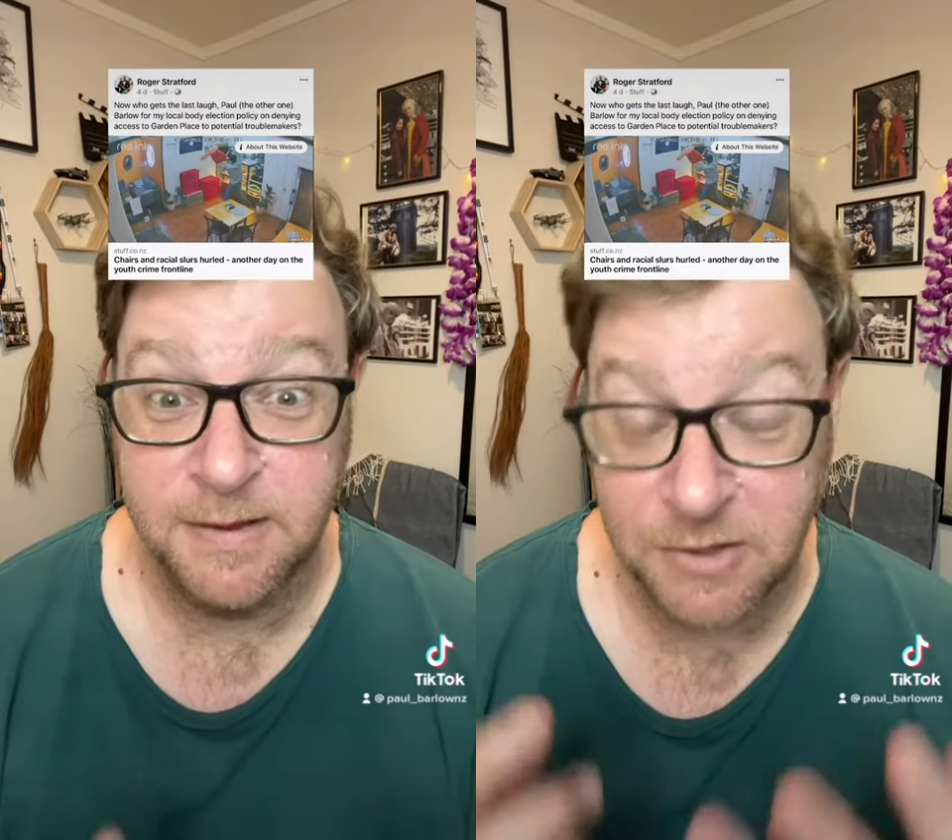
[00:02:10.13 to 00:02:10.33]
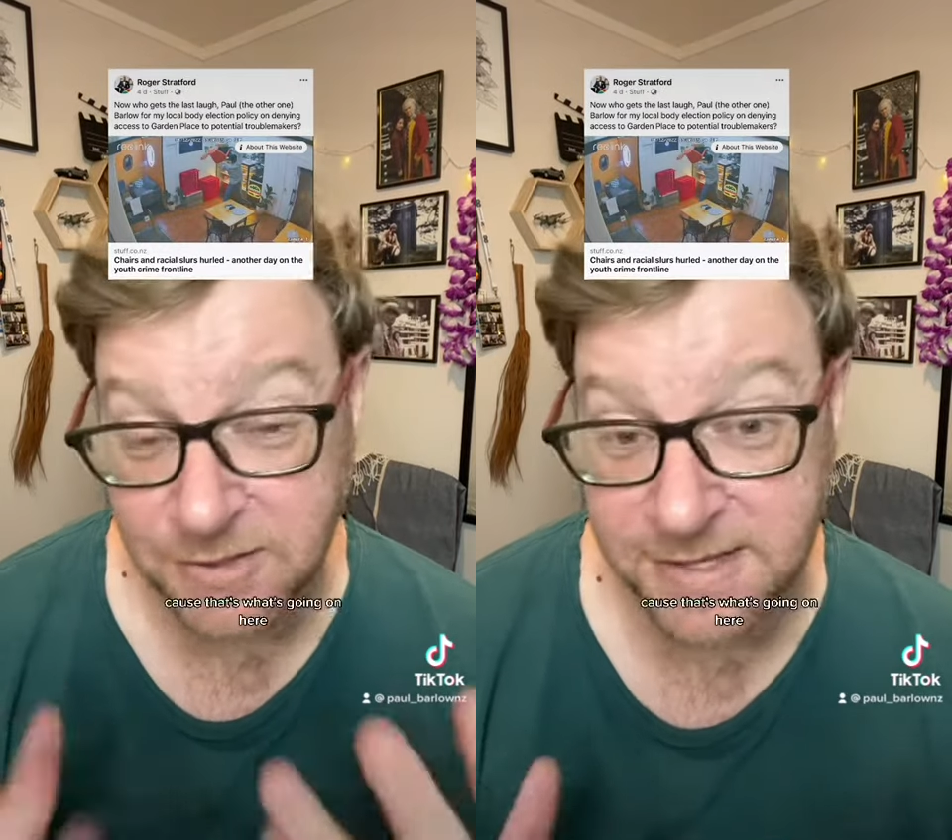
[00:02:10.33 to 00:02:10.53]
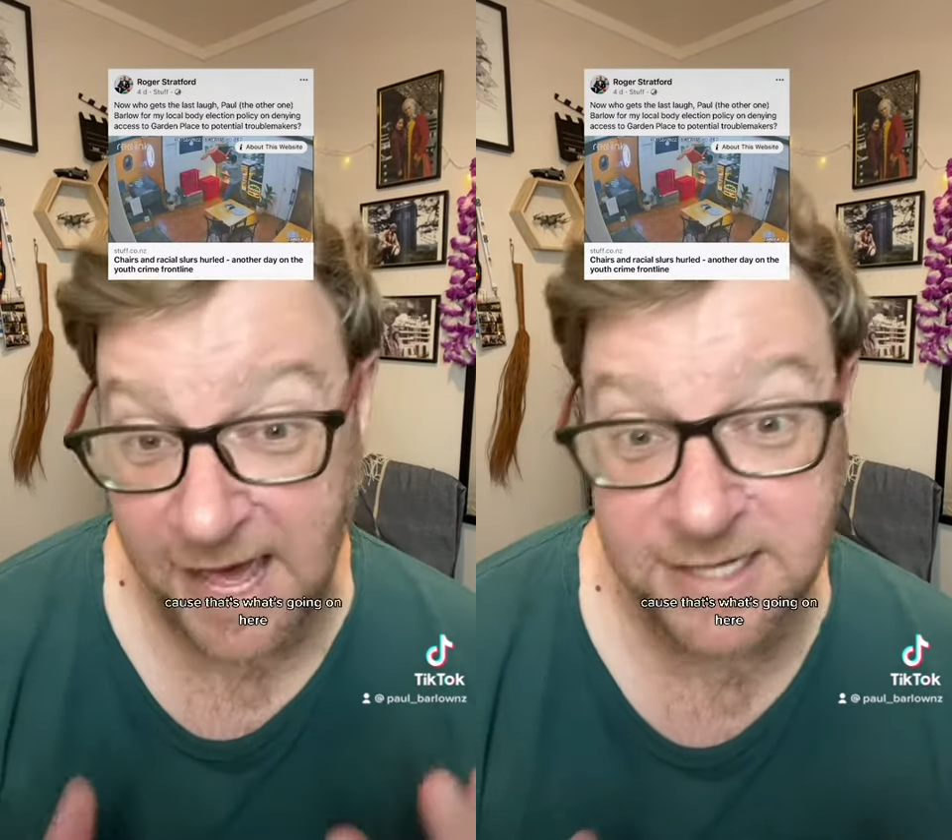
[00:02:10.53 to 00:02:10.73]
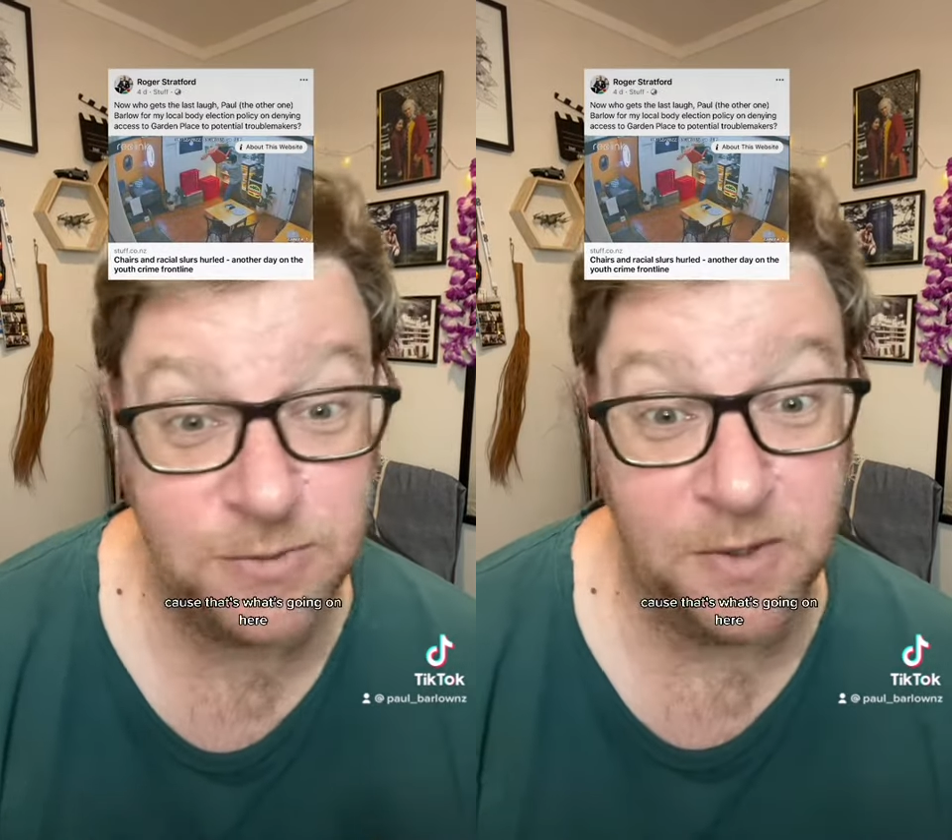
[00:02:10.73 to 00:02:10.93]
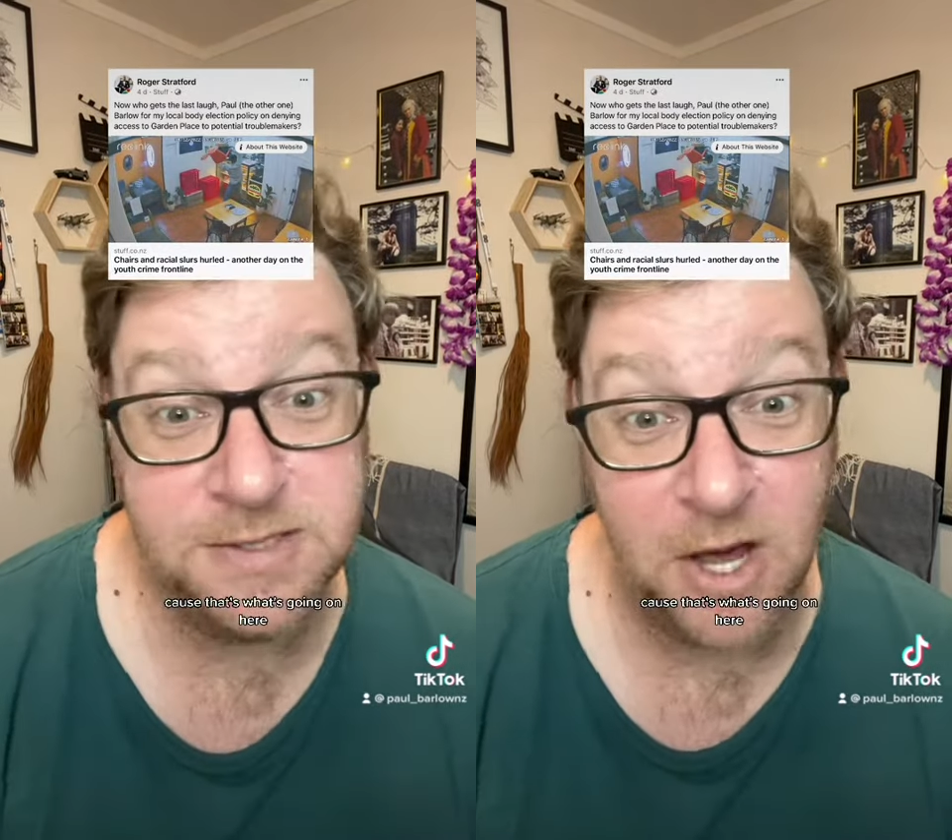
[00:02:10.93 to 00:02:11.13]
Because that's
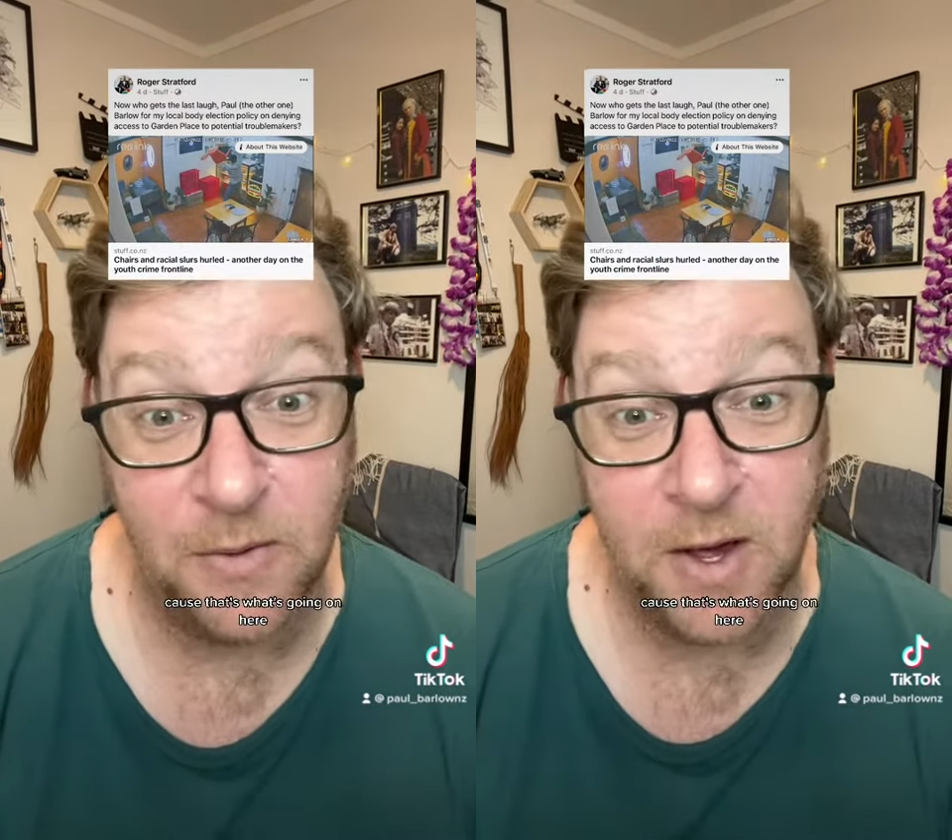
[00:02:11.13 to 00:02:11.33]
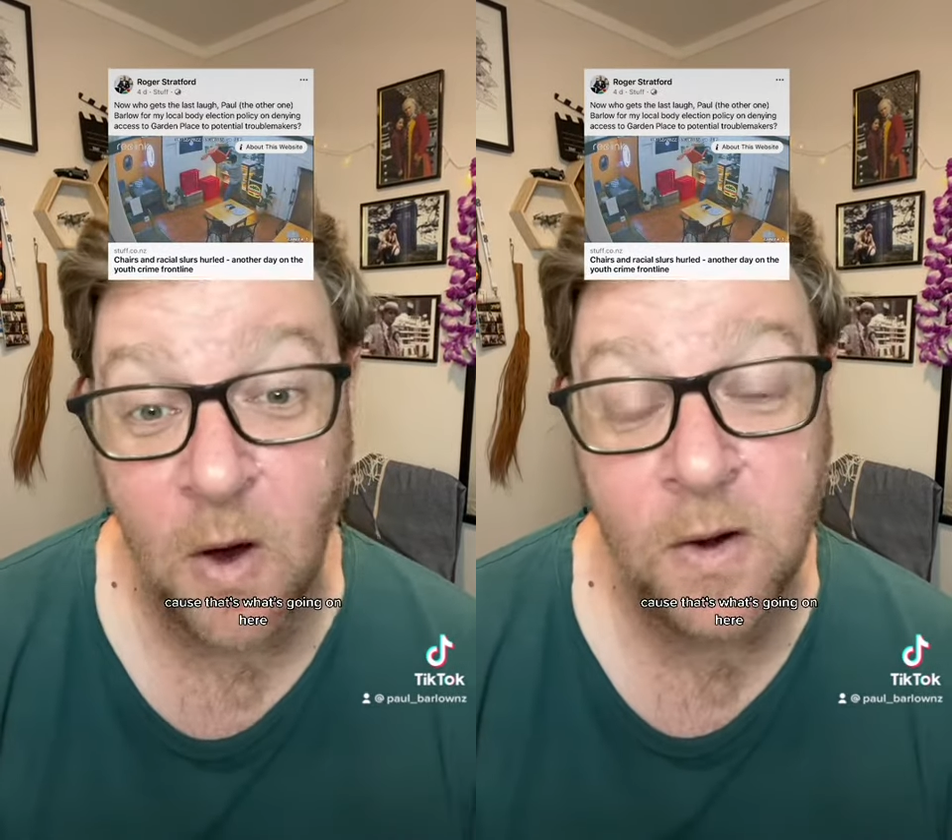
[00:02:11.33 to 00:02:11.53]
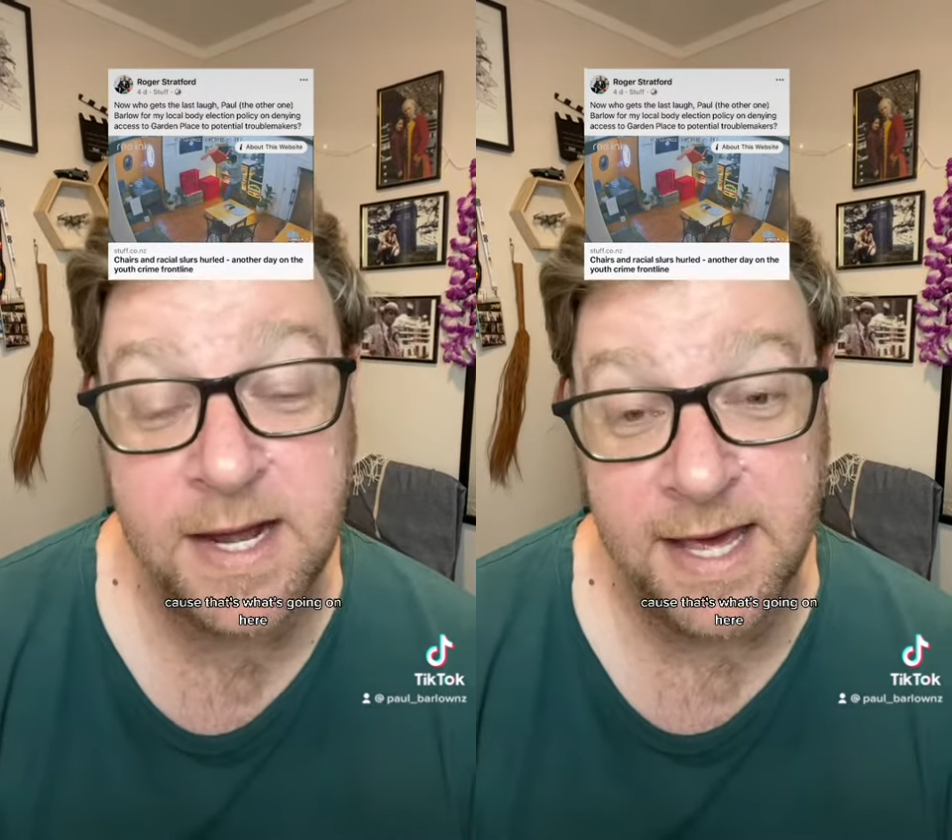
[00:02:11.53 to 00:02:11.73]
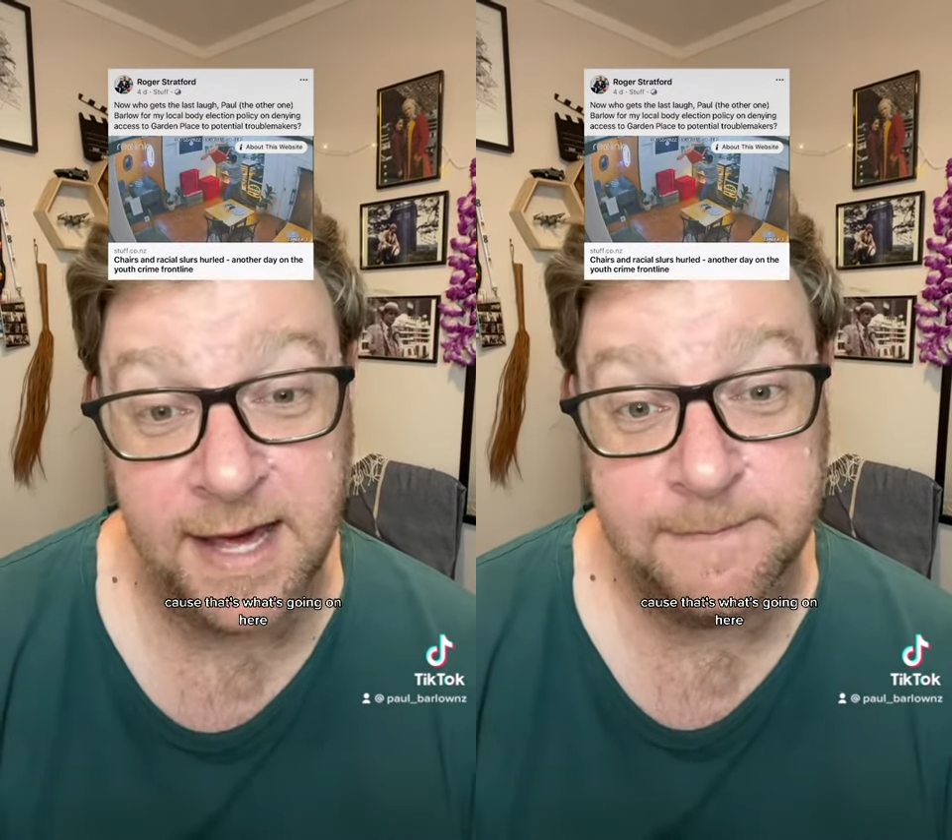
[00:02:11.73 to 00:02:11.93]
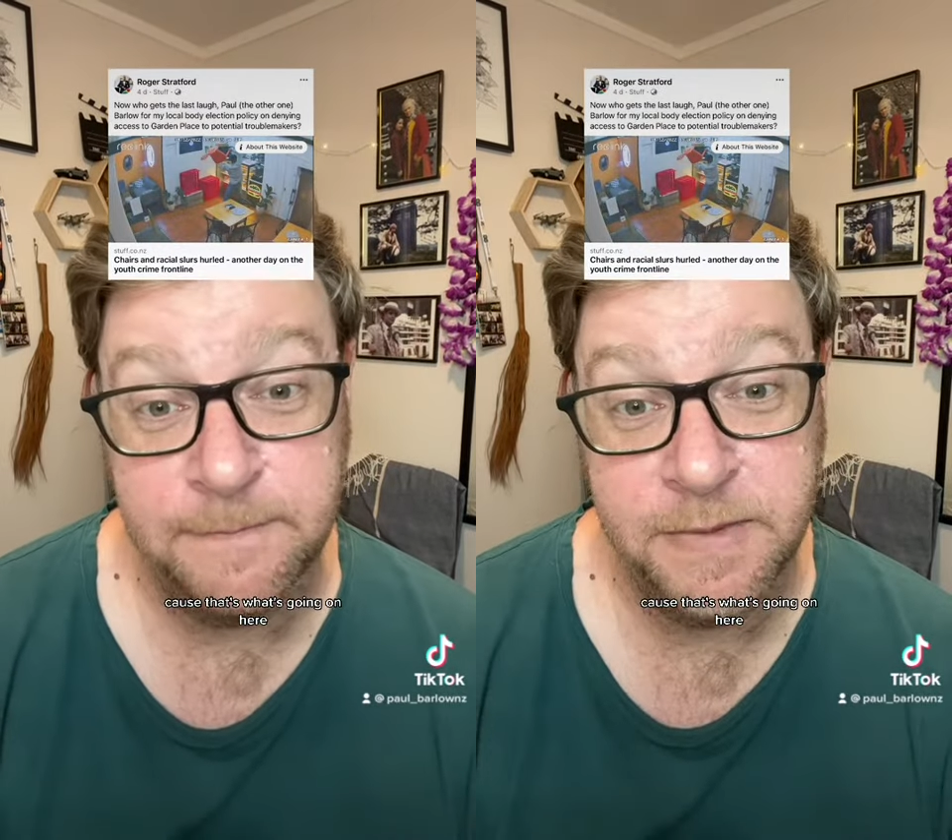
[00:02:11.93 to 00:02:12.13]
what's going on here.